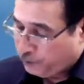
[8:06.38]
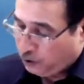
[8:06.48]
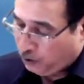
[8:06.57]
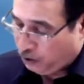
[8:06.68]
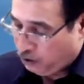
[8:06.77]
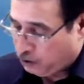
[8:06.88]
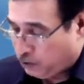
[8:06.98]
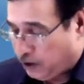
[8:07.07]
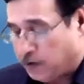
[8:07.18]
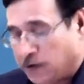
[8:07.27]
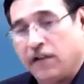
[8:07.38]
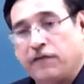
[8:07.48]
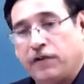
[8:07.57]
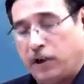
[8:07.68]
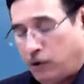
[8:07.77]
Also, it is
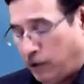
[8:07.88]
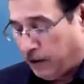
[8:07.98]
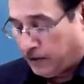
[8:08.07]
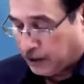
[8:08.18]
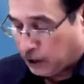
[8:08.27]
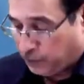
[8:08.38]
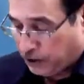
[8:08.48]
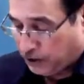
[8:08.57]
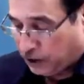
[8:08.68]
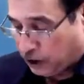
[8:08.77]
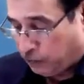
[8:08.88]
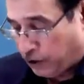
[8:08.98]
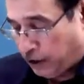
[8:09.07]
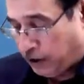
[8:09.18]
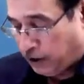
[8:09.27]
referred to as expenses
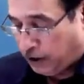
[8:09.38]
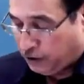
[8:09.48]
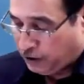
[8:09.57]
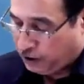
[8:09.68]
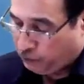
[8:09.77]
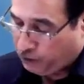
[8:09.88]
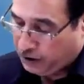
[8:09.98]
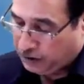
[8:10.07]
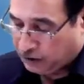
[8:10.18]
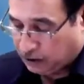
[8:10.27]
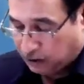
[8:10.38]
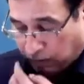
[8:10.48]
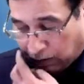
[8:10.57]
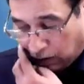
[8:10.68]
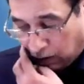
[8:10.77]
paid in advance.
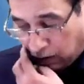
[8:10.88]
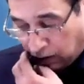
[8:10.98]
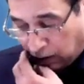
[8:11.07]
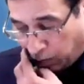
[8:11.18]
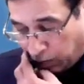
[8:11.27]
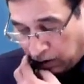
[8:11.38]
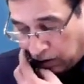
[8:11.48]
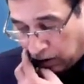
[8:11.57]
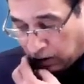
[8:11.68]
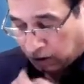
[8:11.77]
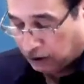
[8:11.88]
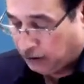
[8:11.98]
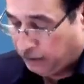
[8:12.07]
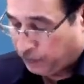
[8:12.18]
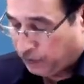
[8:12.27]
Expenses
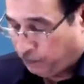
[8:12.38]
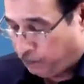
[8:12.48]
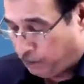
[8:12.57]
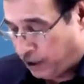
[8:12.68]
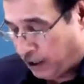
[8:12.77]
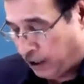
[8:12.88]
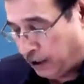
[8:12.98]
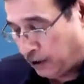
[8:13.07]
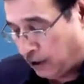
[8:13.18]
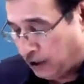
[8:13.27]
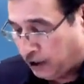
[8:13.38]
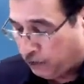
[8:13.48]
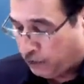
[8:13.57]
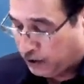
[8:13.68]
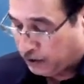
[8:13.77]
paid in
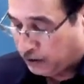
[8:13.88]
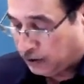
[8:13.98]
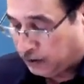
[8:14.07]
advance.